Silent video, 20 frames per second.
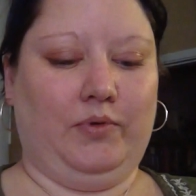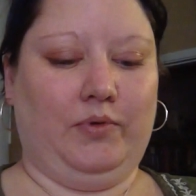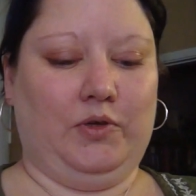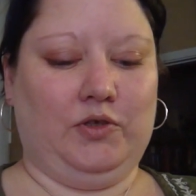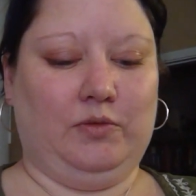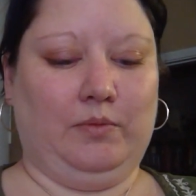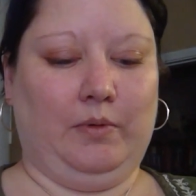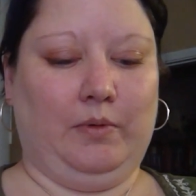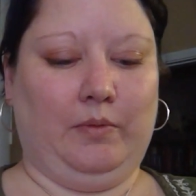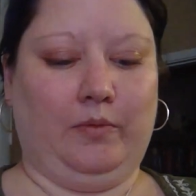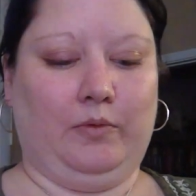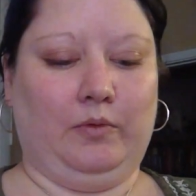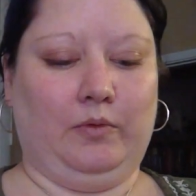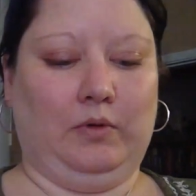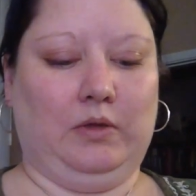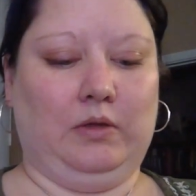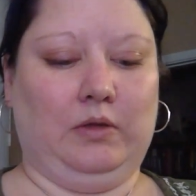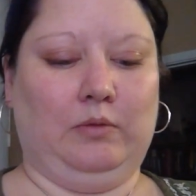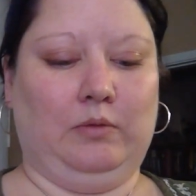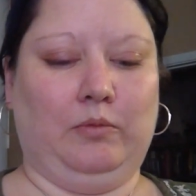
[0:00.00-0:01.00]
Sure, my
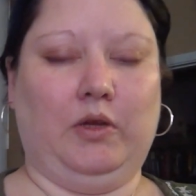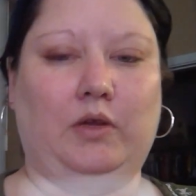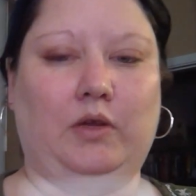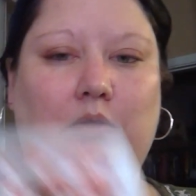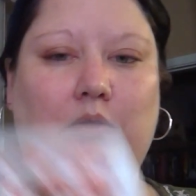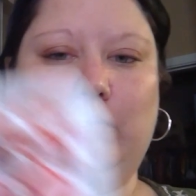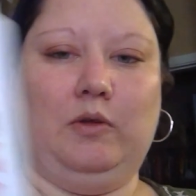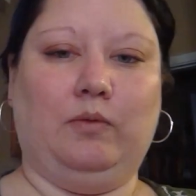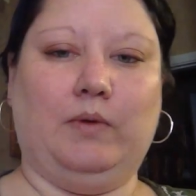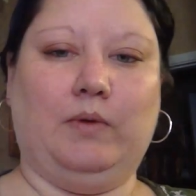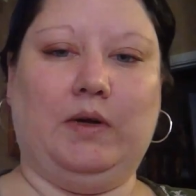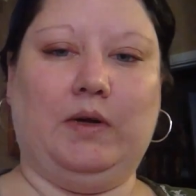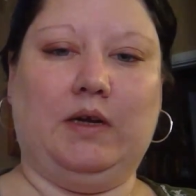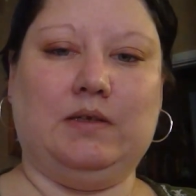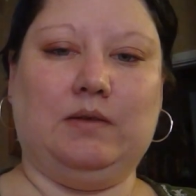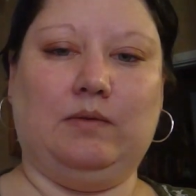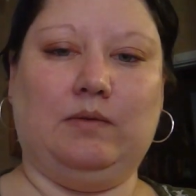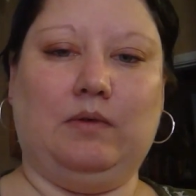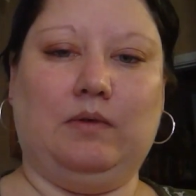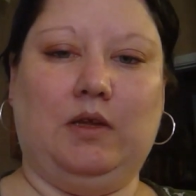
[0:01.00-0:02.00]
one limerick. We
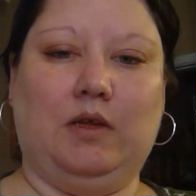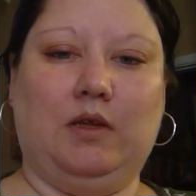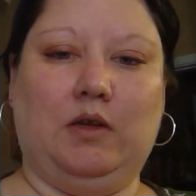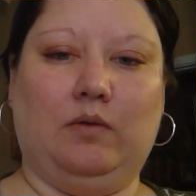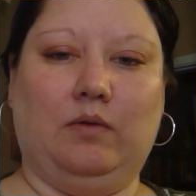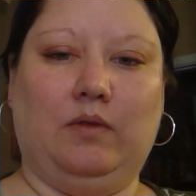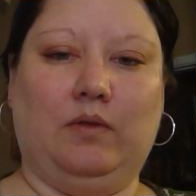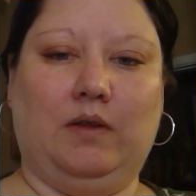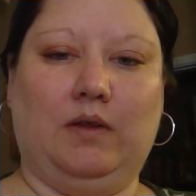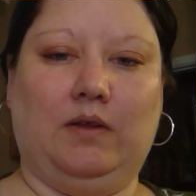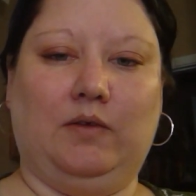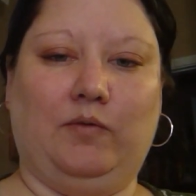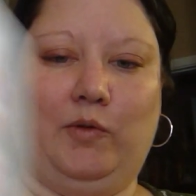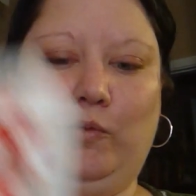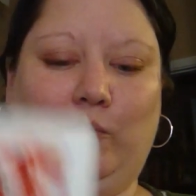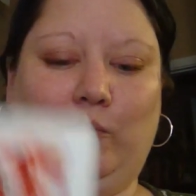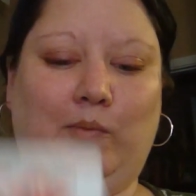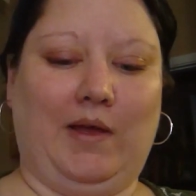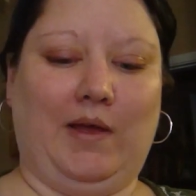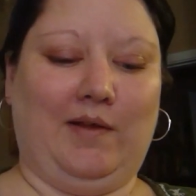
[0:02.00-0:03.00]
organize, you know, things
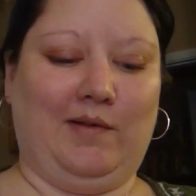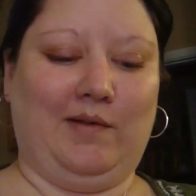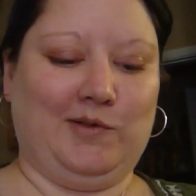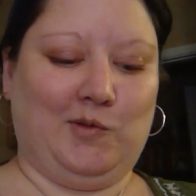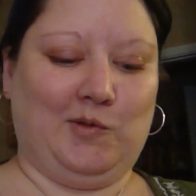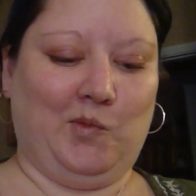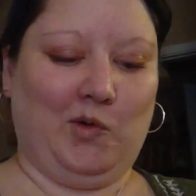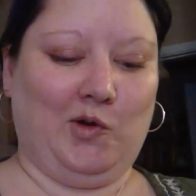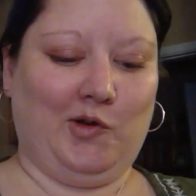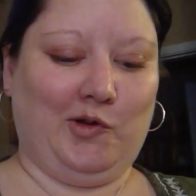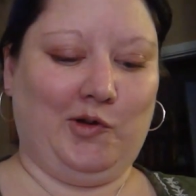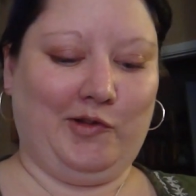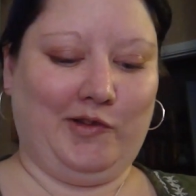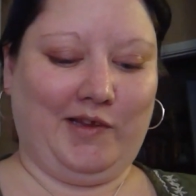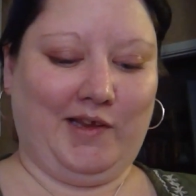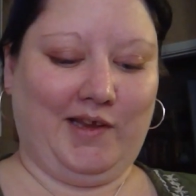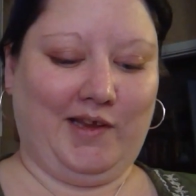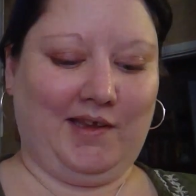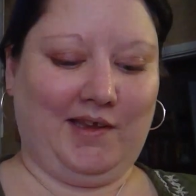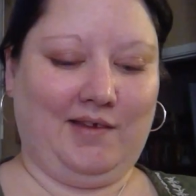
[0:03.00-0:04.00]
from Alice in
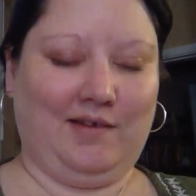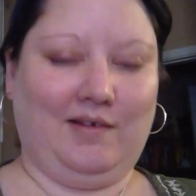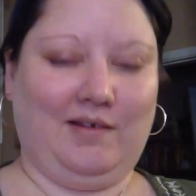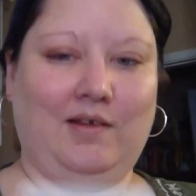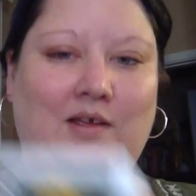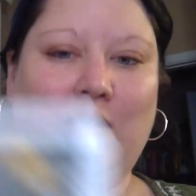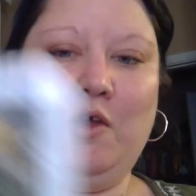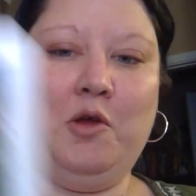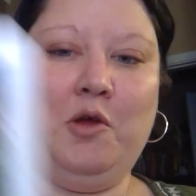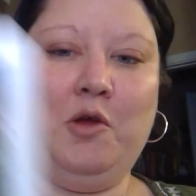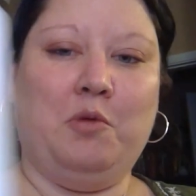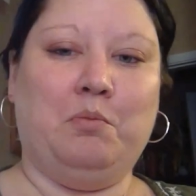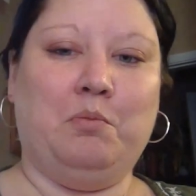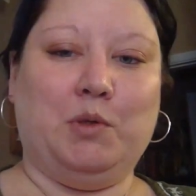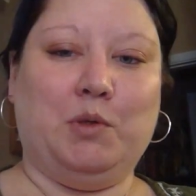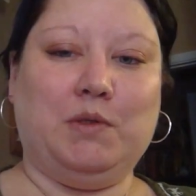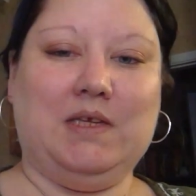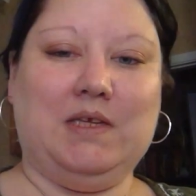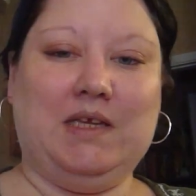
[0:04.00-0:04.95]
Wonderland, mostly